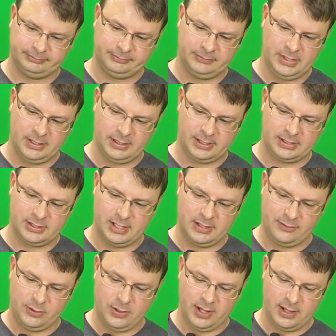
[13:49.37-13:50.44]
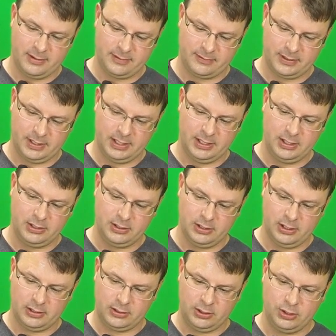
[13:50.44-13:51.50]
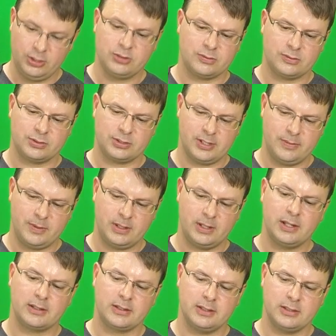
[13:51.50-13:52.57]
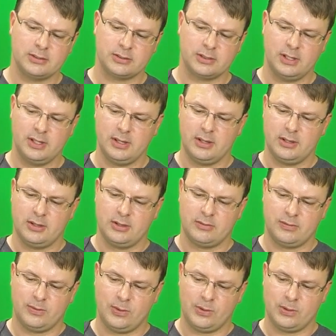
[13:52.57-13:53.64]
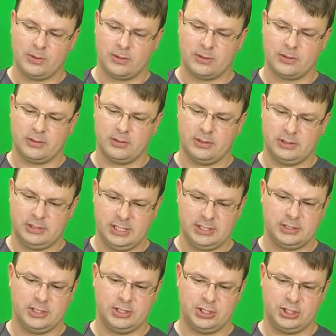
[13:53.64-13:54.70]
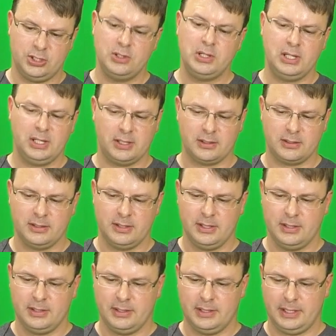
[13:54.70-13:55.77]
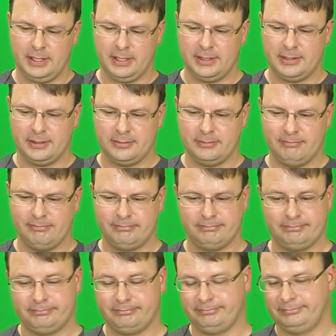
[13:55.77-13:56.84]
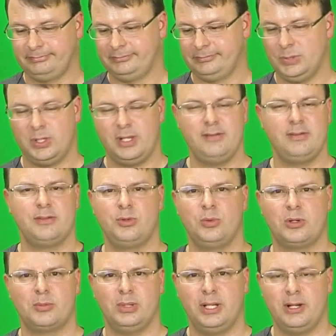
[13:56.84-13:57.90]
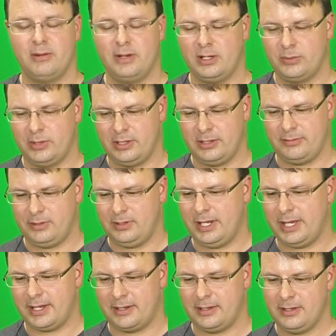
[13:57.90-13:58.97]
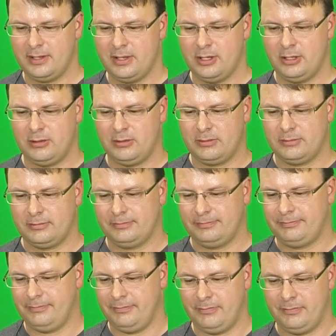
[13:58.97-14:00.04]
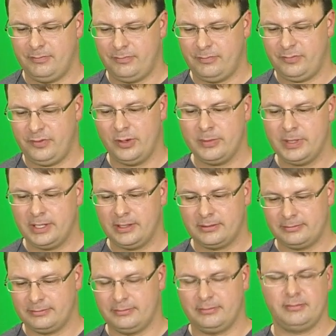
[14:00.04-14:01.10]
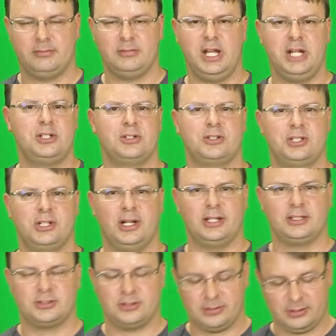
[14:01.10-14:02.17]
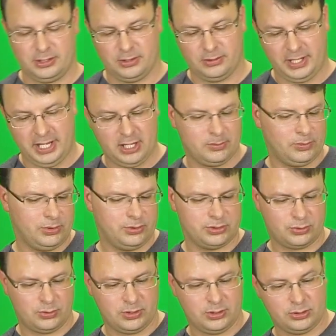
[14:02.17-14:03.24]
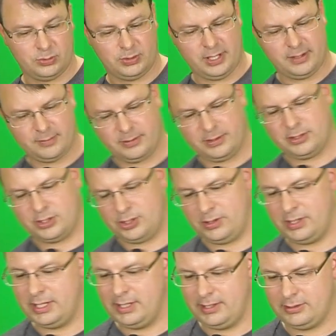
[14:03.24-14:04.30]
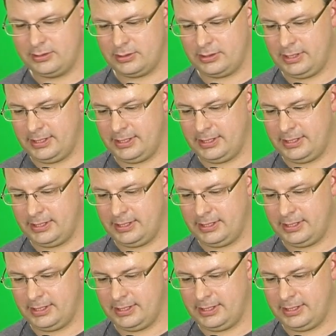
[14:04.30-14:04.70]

Like I said, if you have a use for something like this for distance shooting, even if you want to play around with it, if you like filming nature shots, or, you know, animals, squirrels, whatever, in the trees,